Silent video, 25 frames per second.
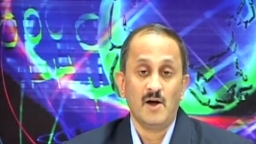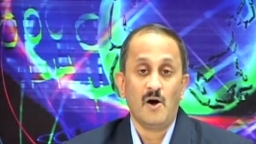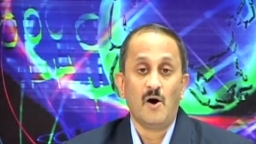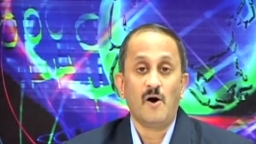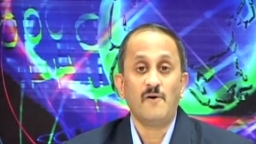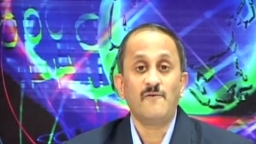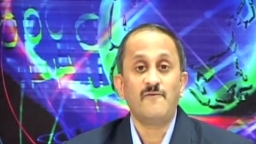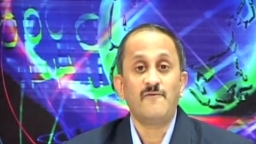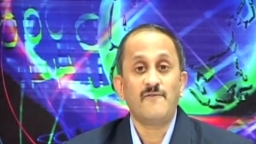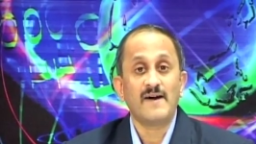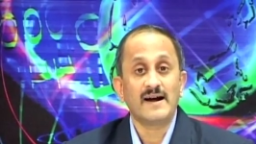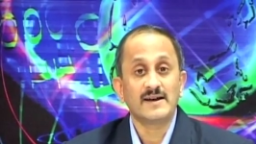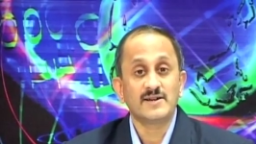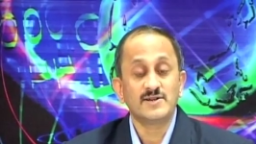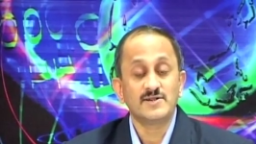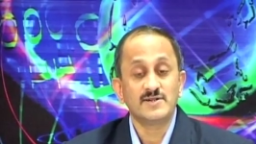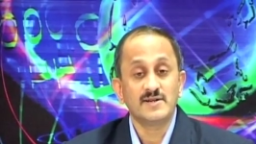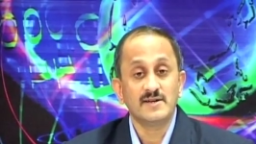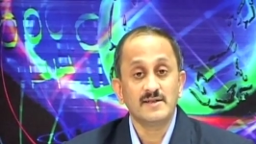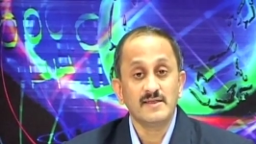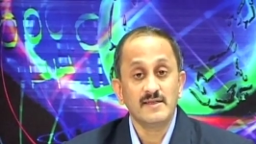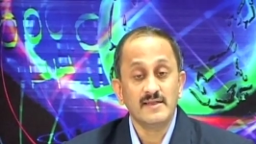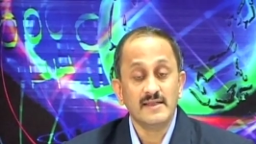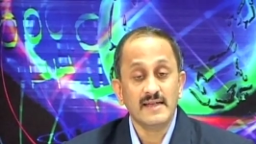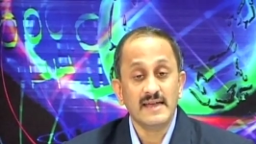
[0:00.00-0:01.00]
of
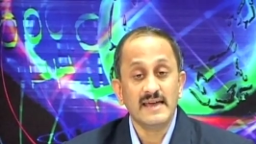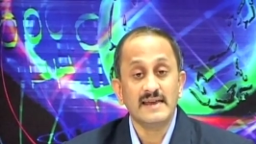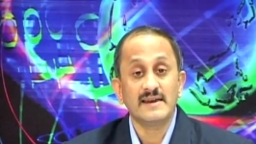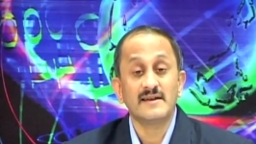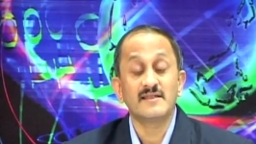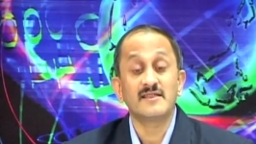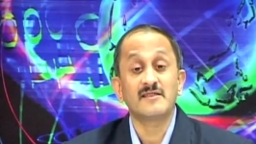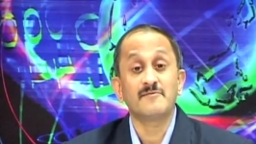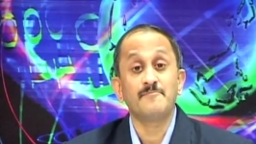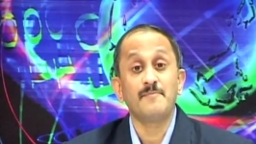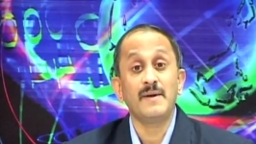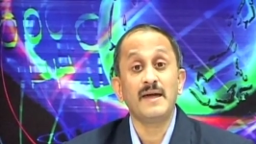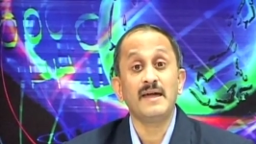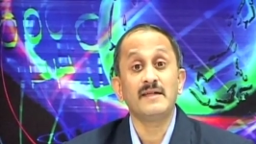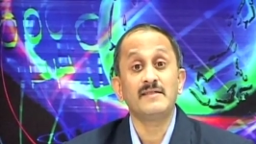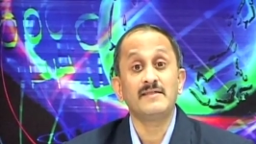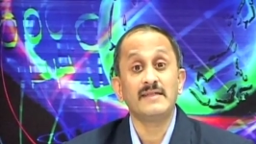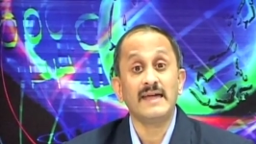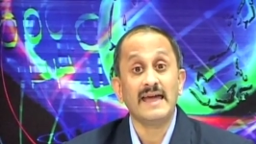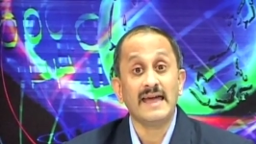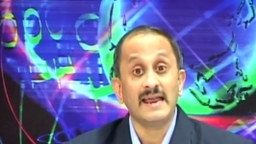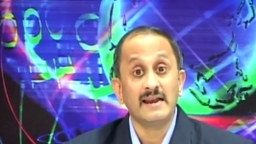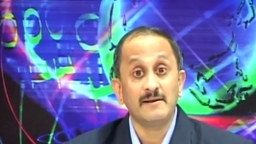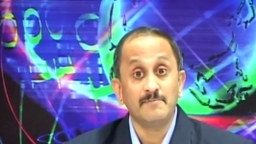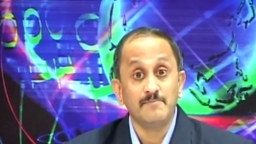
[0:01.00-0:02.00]
functions in a space
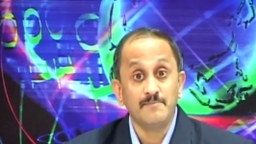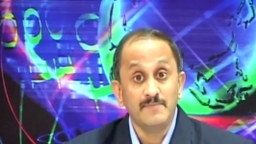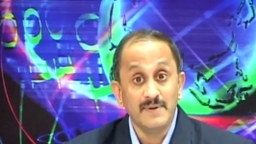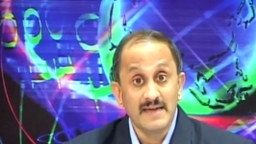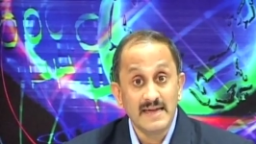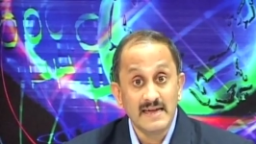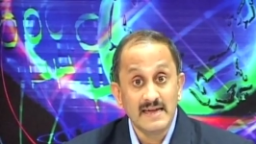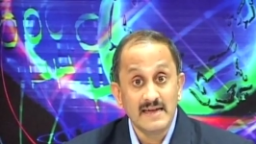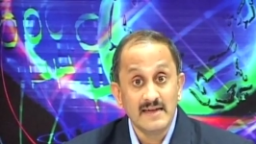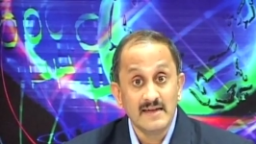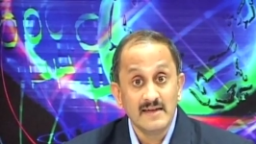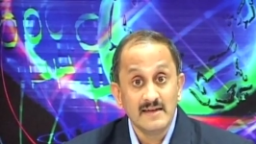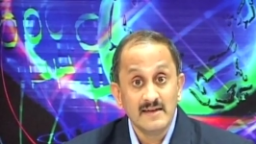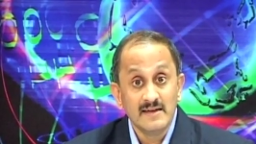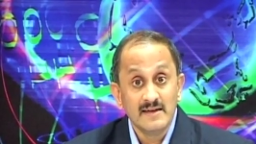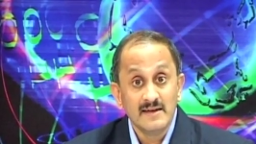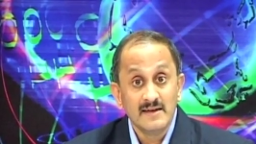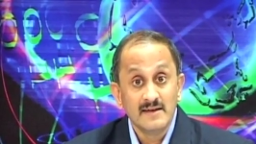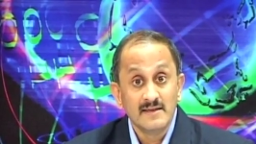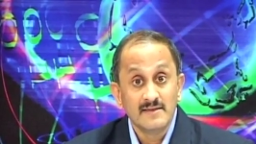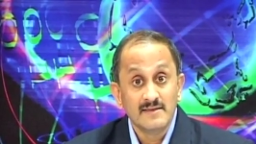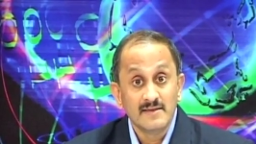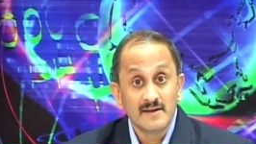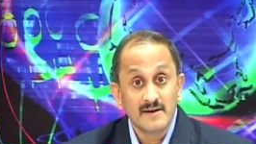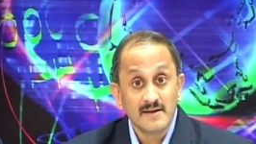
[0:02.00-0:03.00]
LP,
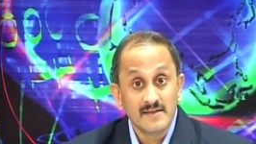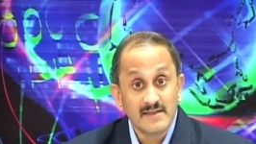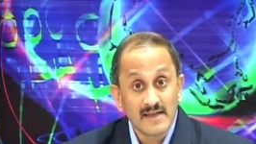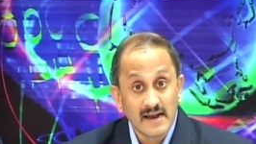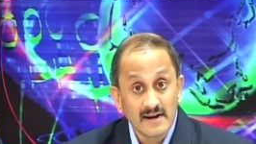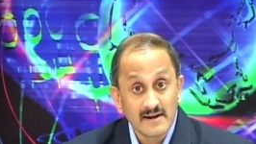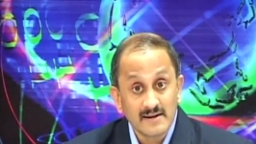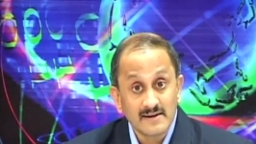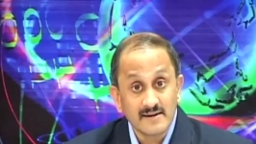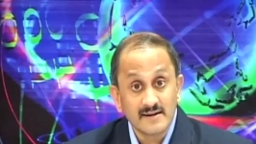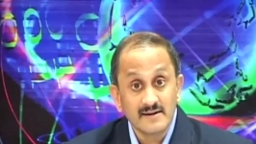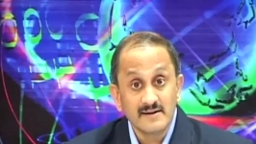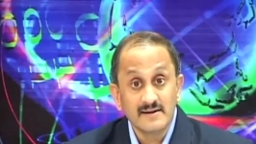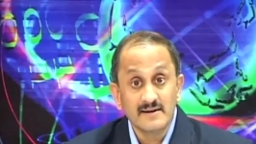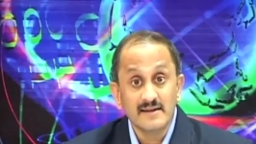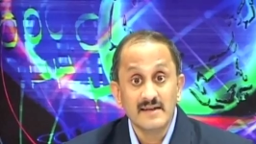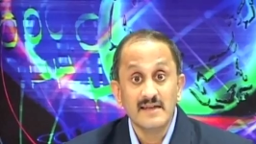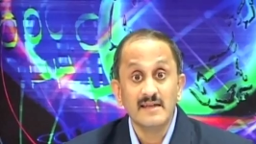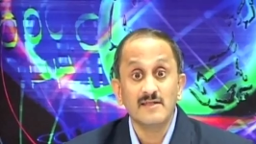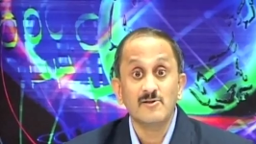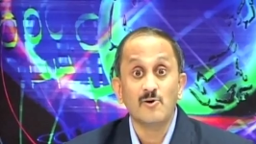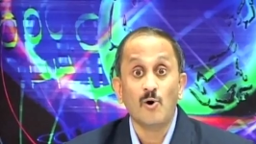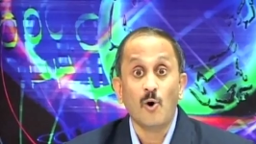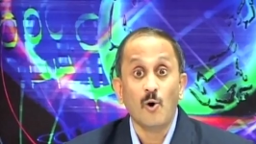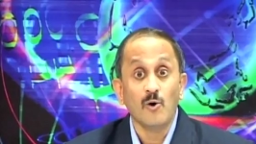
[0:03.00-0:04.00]
the resultant
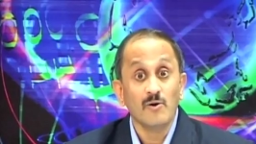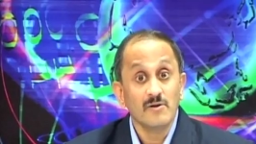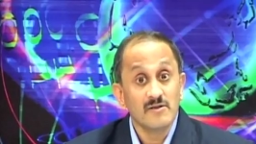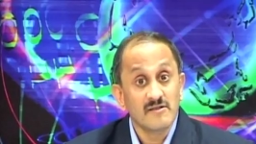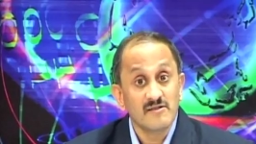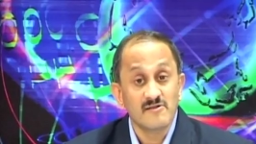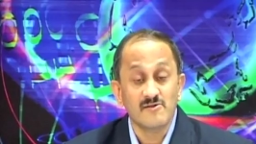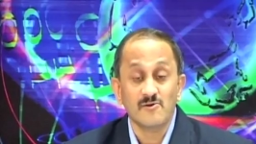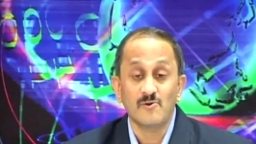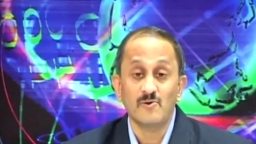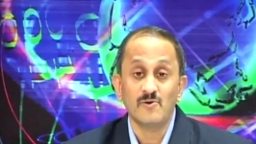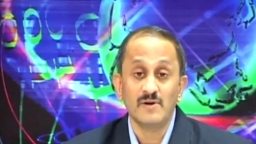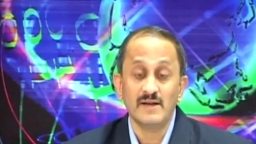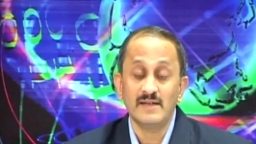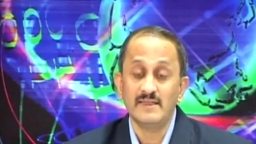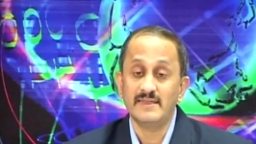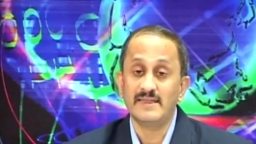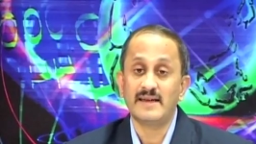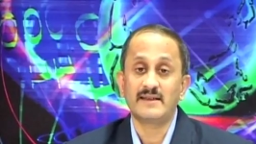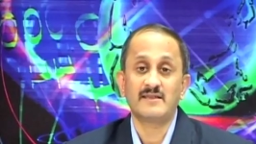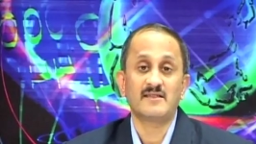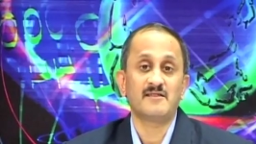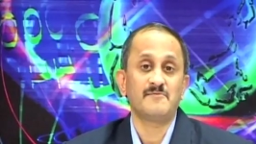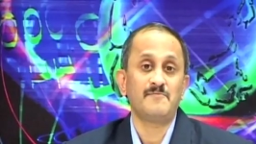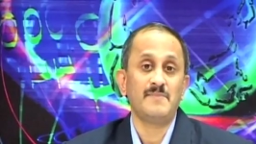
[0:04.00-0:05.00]
is also in
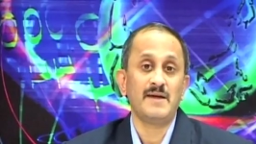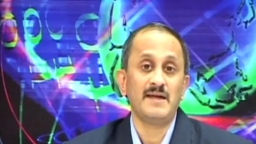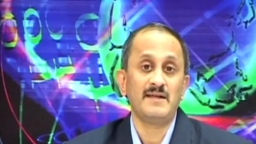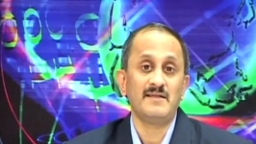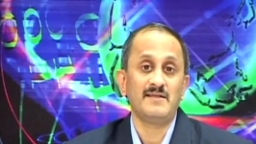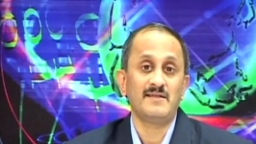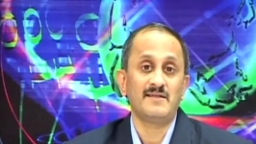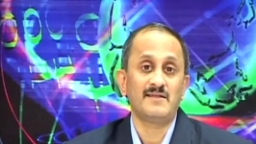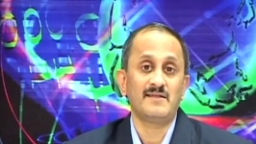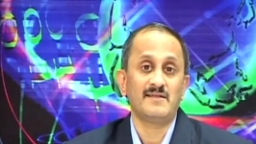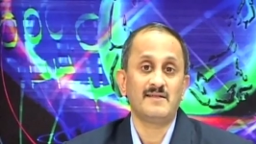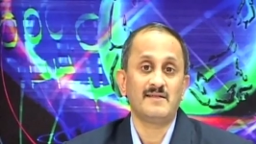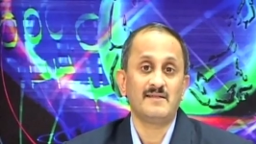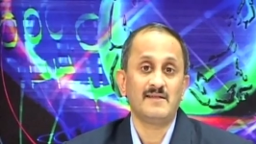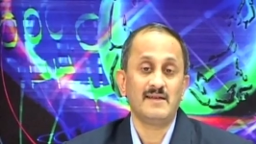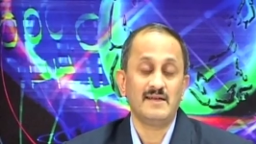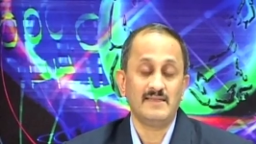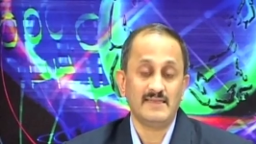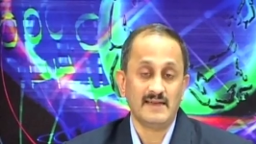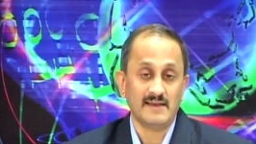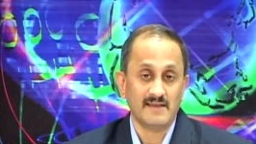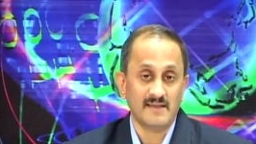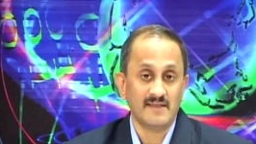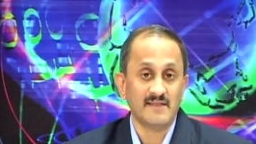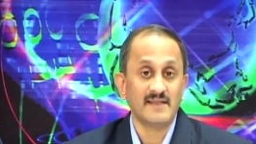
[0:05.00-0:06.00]
that space, in
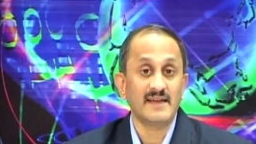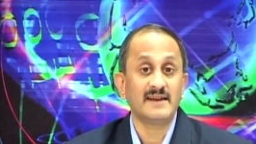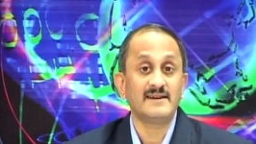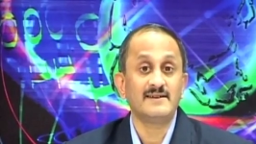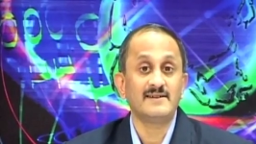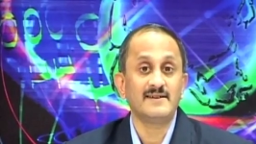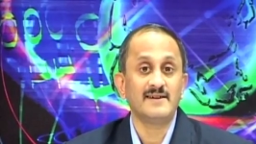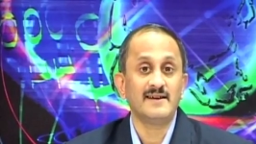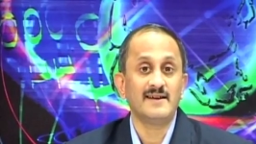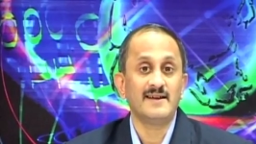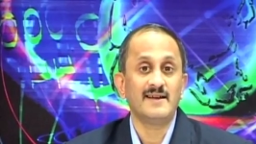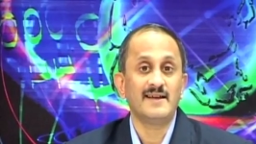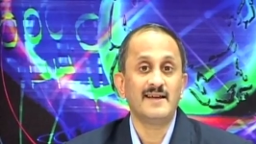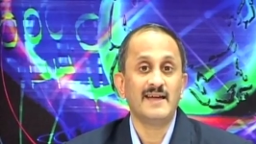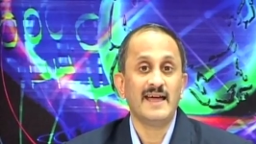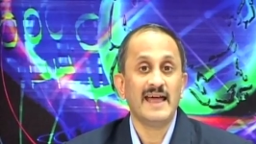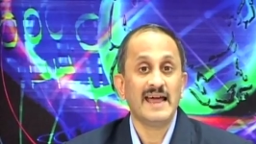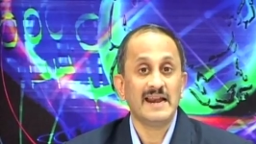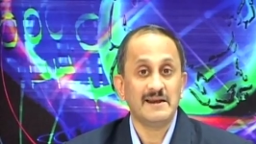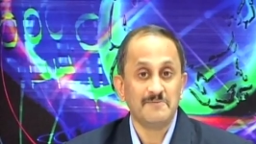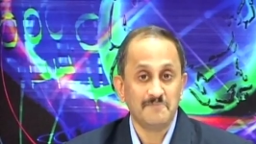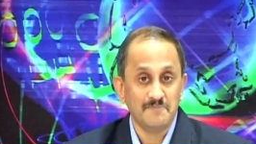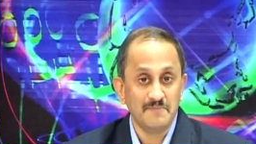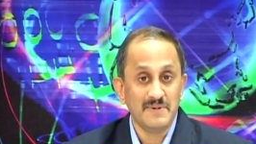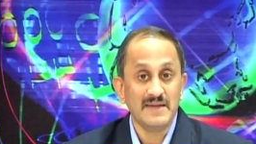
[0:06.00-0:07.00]
that set
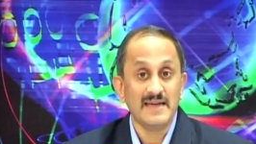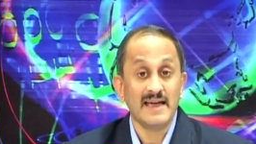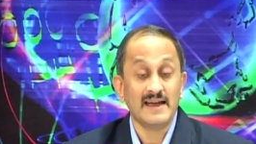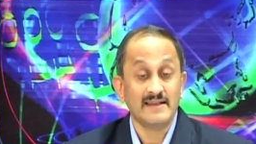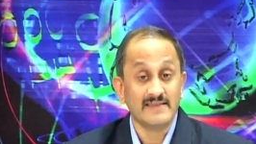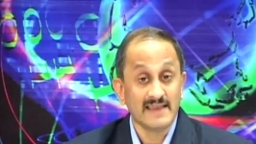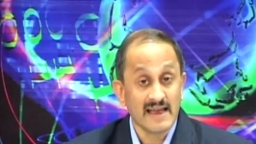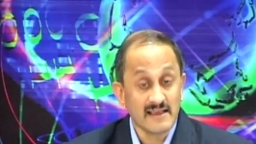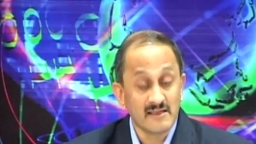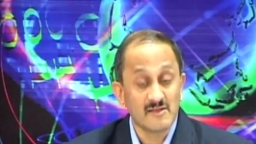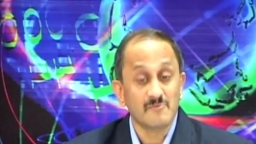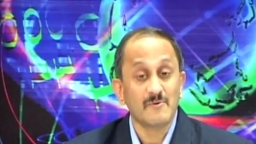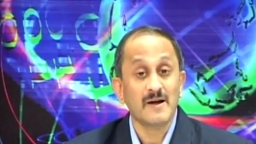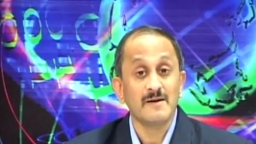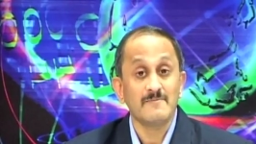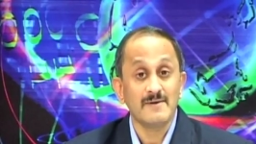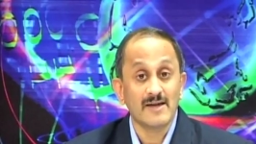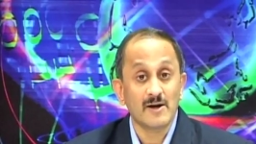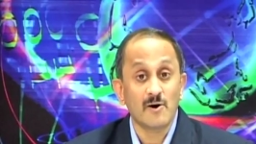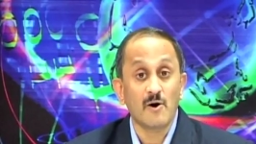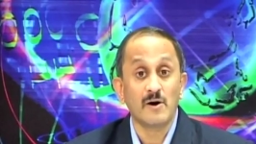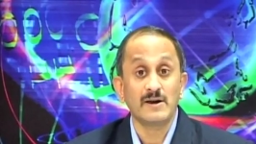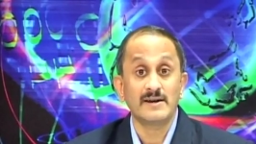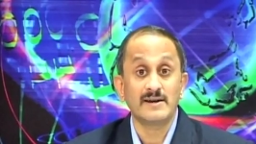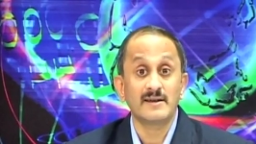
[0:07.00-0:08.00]
LP, and that is why we
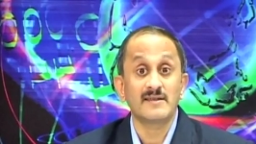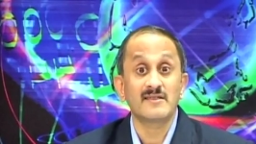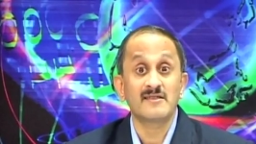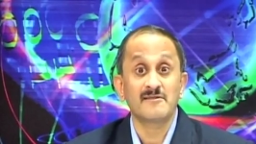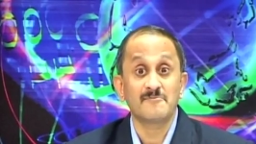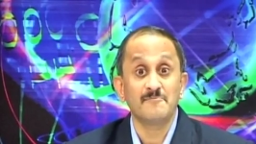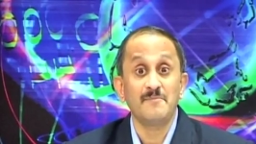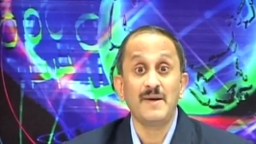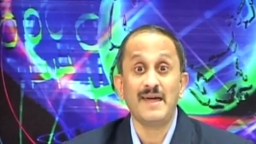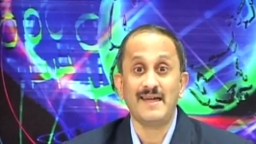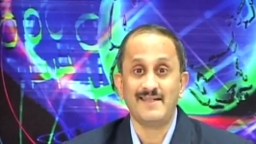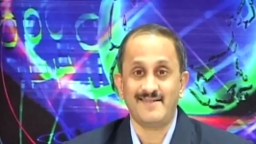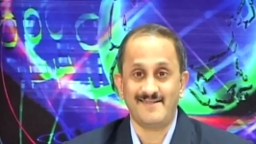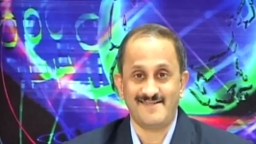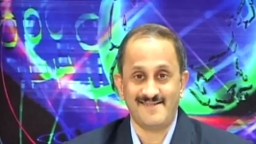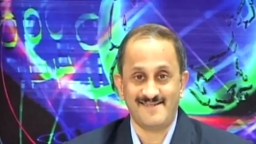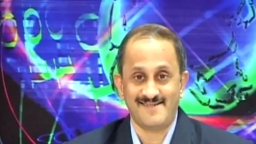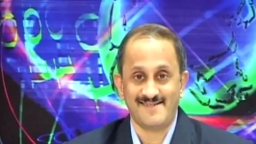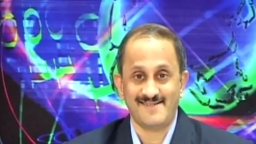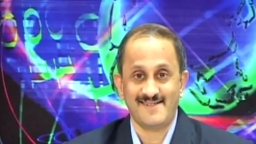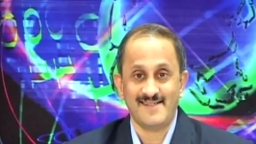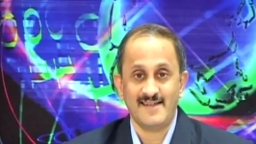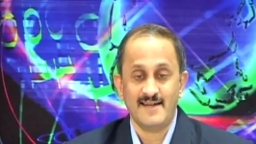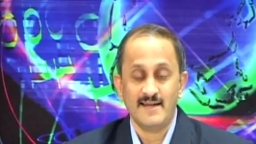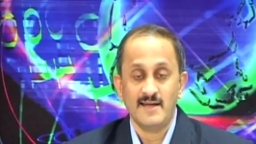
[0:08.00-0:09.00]
call it a
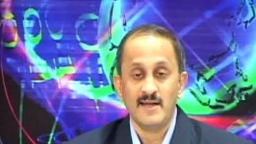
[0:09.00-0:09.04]
space.